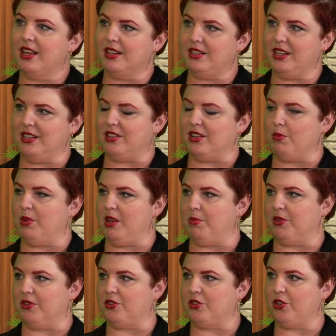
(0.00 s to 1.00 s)
teaching
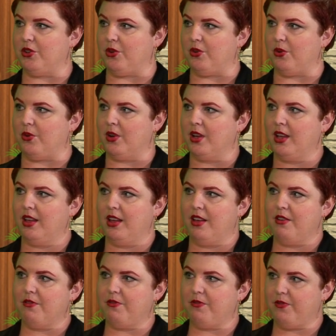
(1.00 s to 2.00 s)
people to
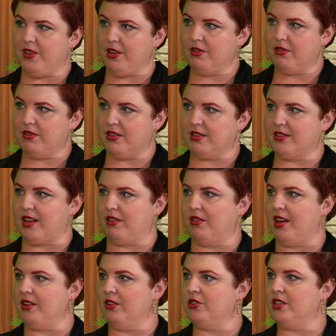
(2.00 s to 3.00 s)
feel the subtle
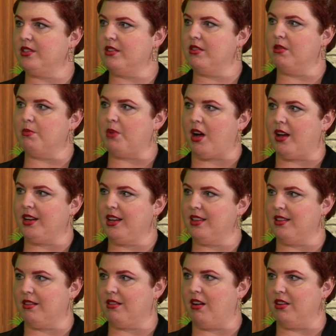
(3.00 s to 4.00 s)
energies in their body and
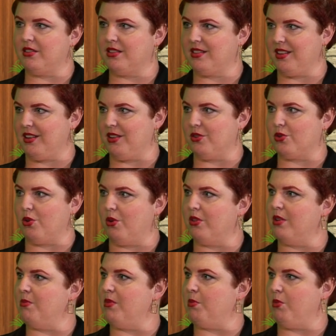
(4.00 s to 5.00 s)
then consciously control
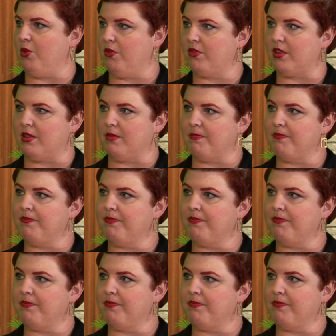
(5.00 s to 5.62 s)
them and move them.